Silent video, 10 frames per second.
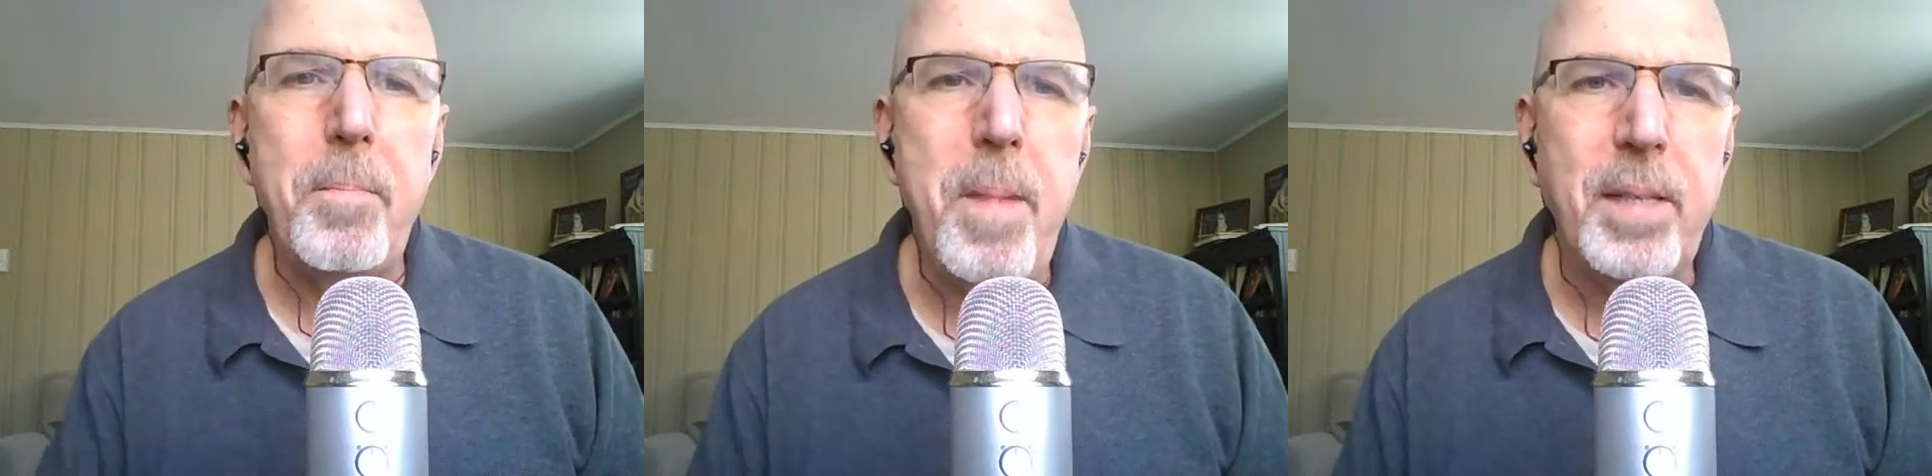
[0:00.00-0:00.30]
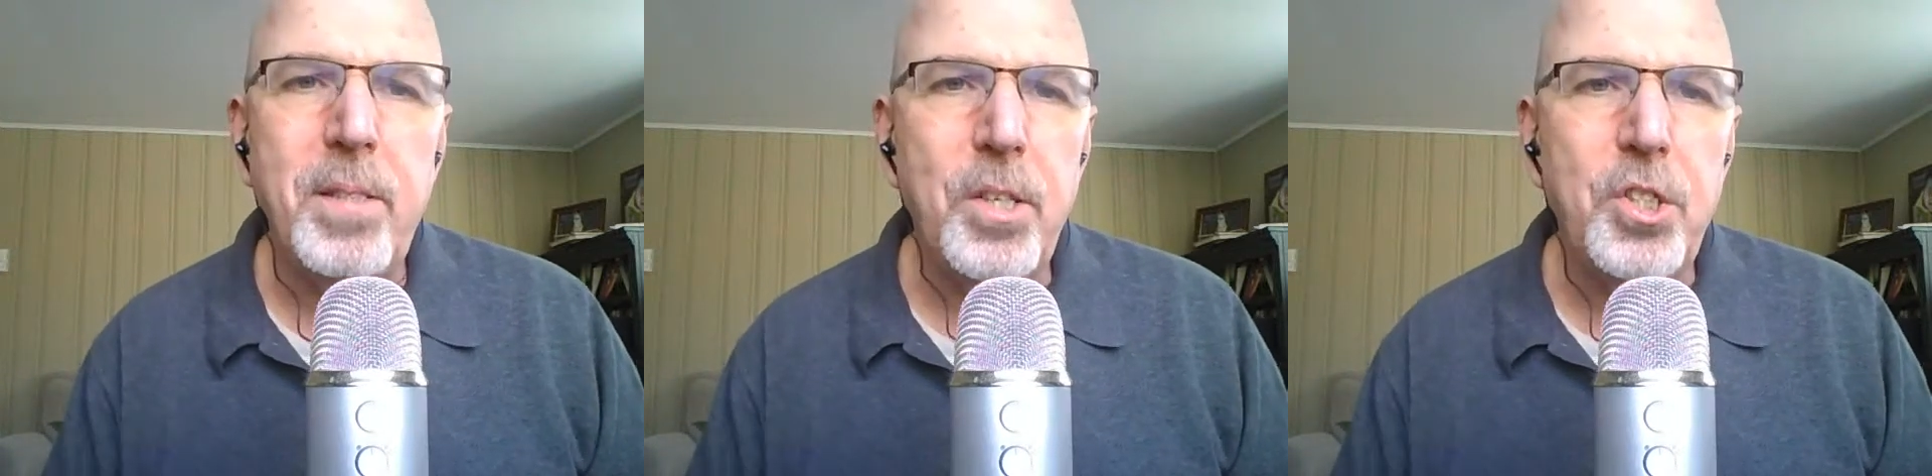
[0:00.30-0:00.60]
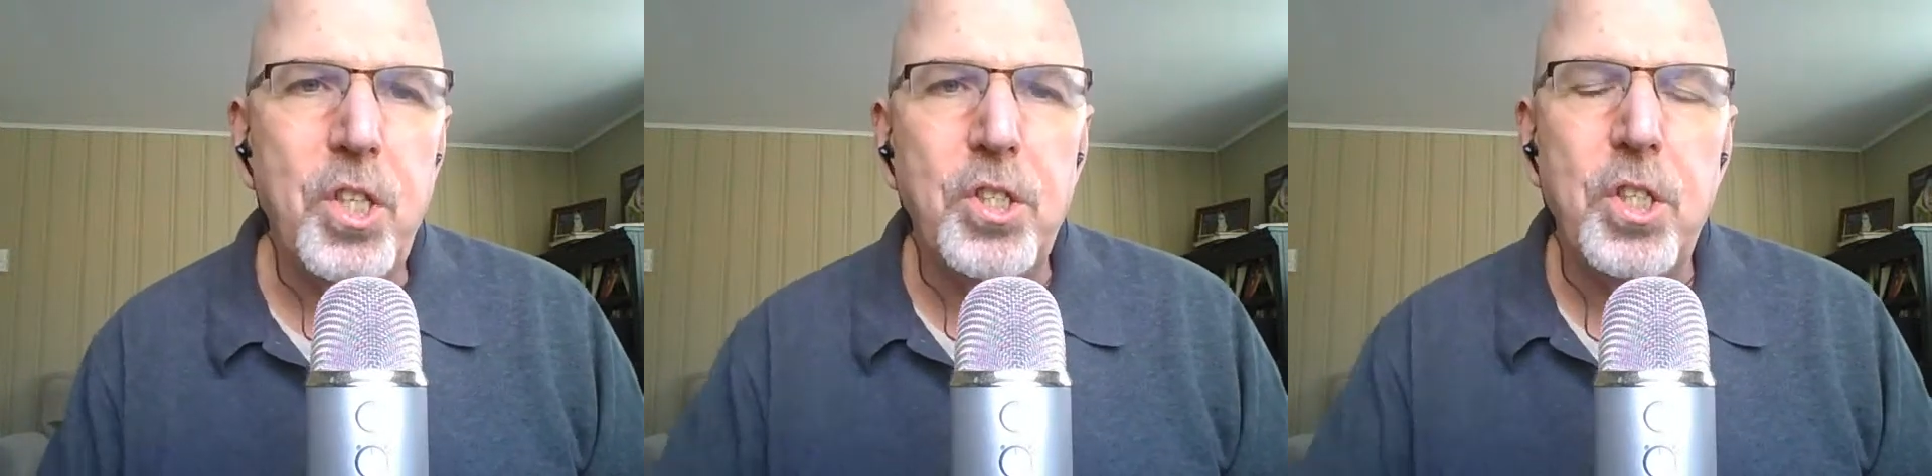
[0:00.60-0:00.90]

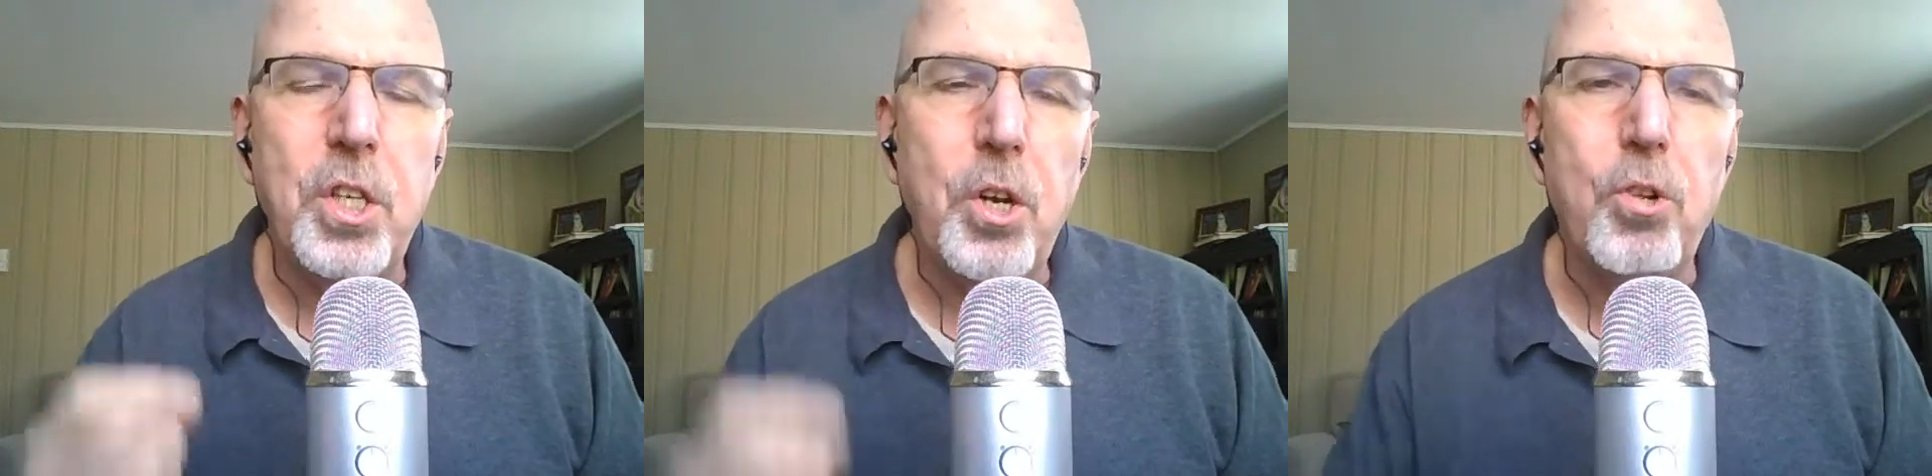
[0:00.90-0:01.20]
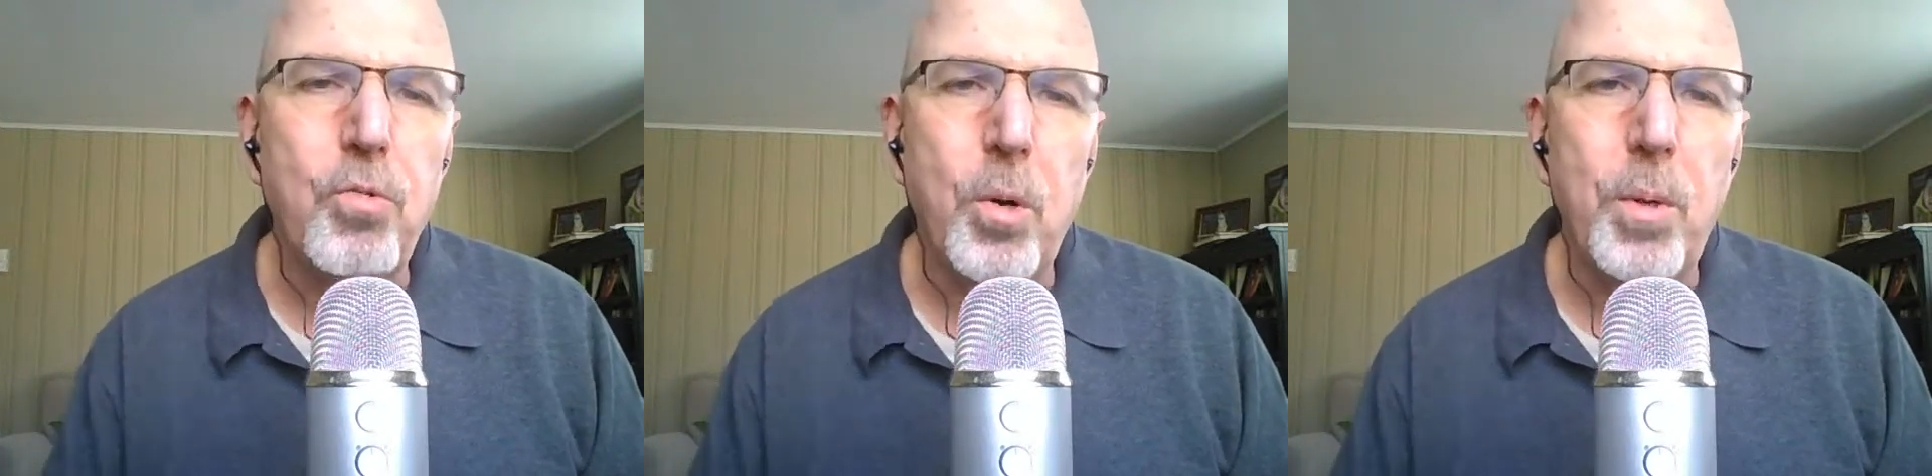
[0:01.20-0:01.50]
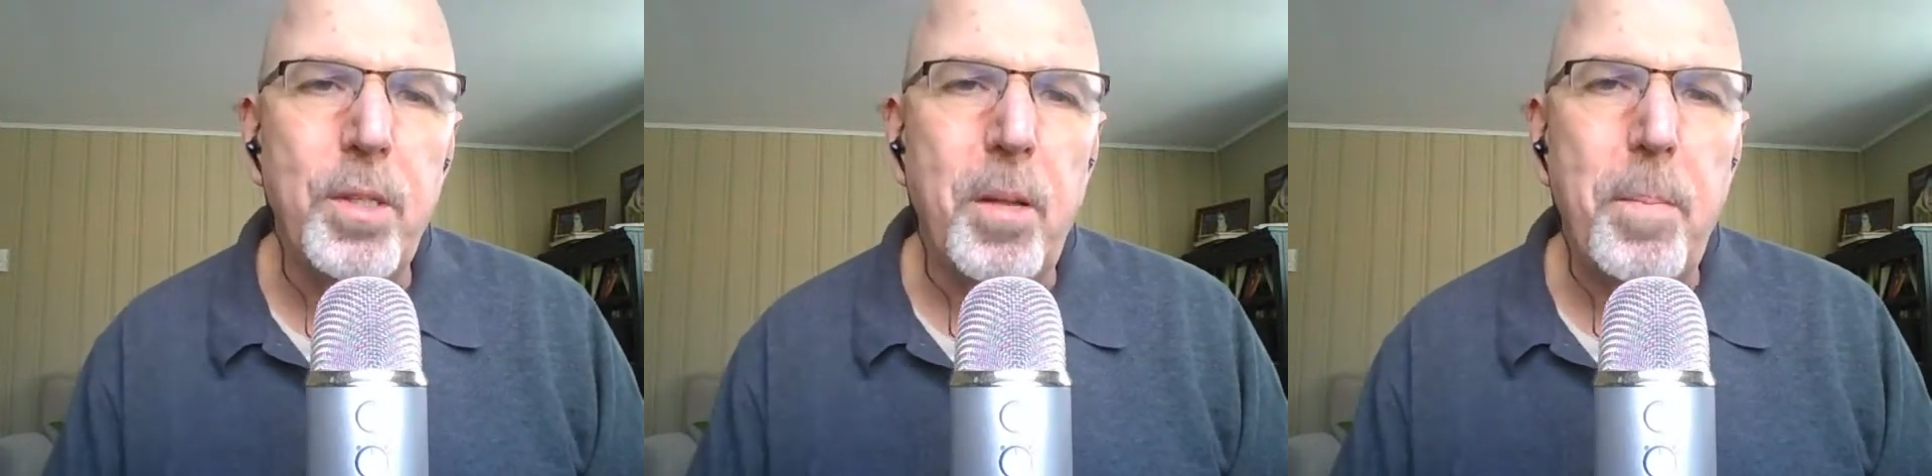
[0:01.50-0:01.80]
message that's
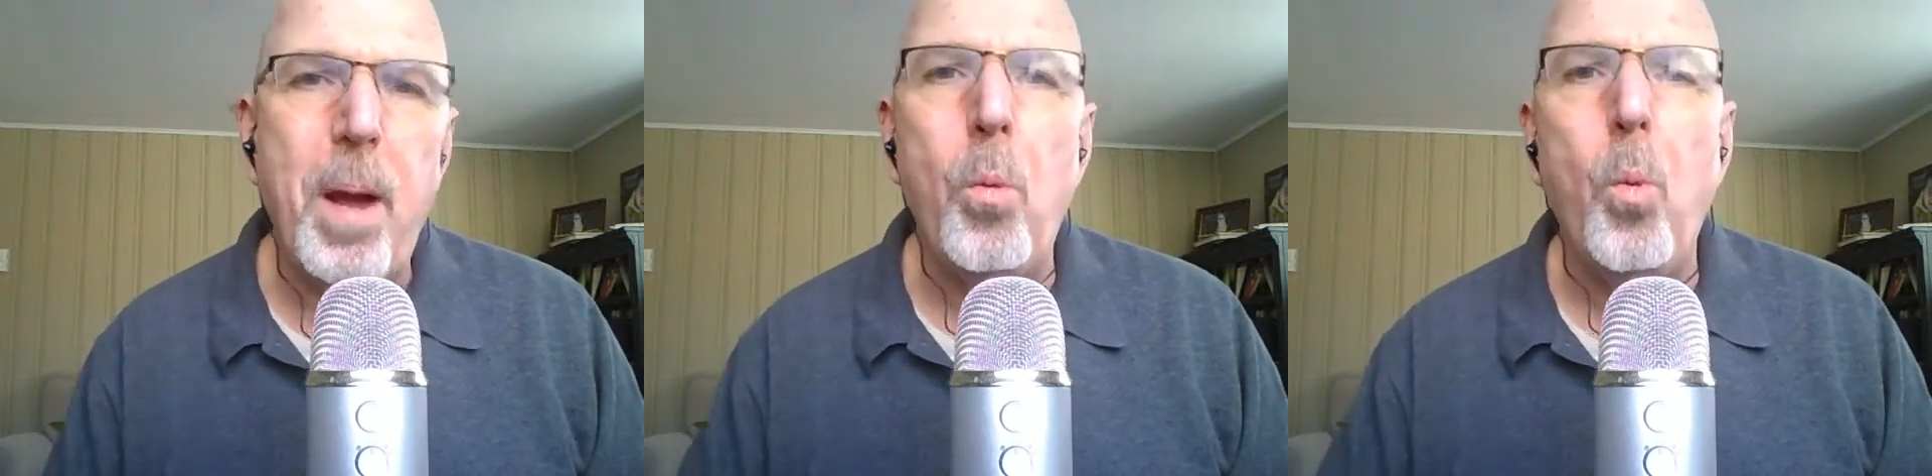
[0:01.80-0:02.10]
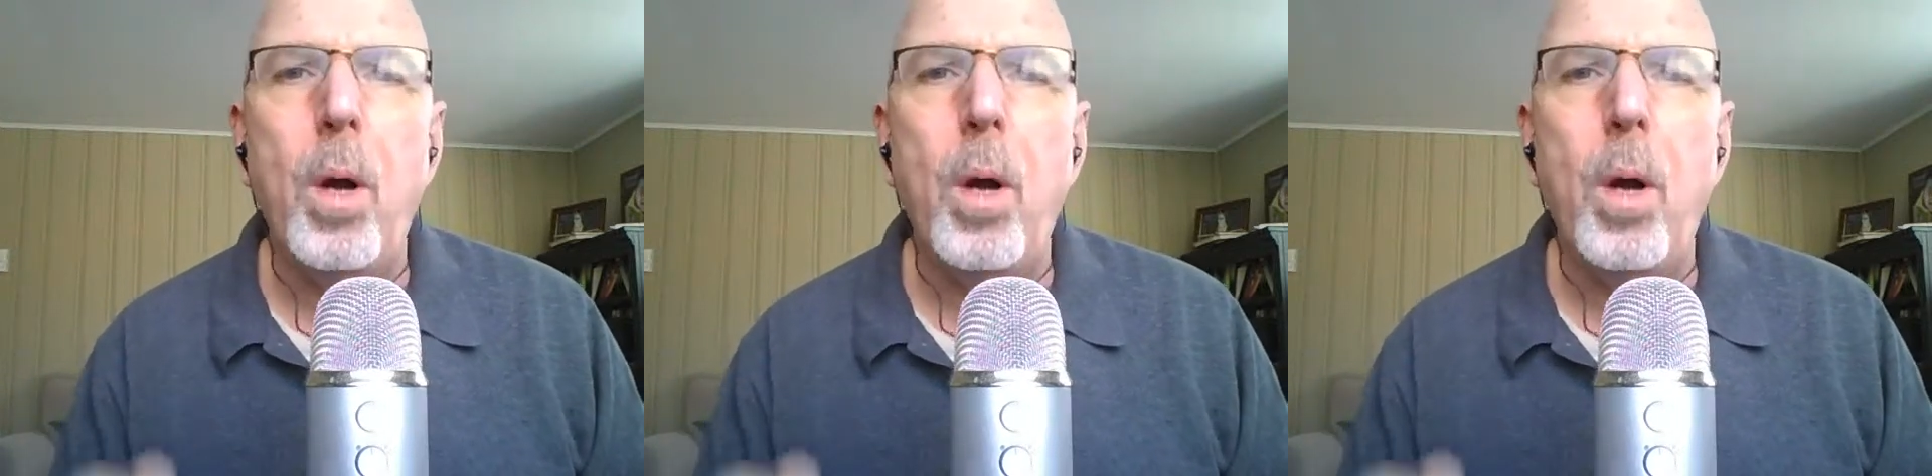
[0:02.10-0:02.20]
congruent about